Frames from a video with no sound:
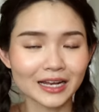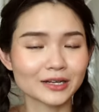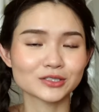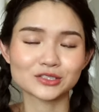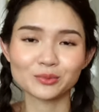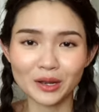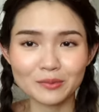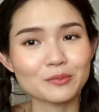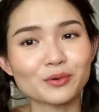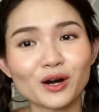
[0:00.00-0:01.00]
Like there were so
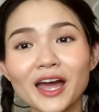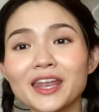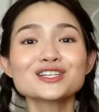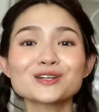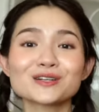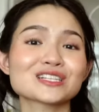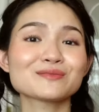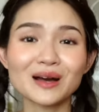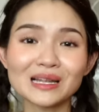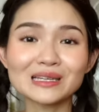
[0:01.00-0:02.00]
many people and she was
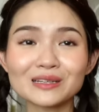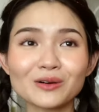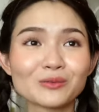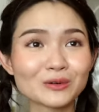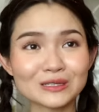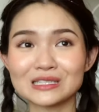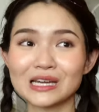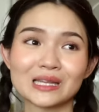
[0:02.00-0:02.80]
smiling almost the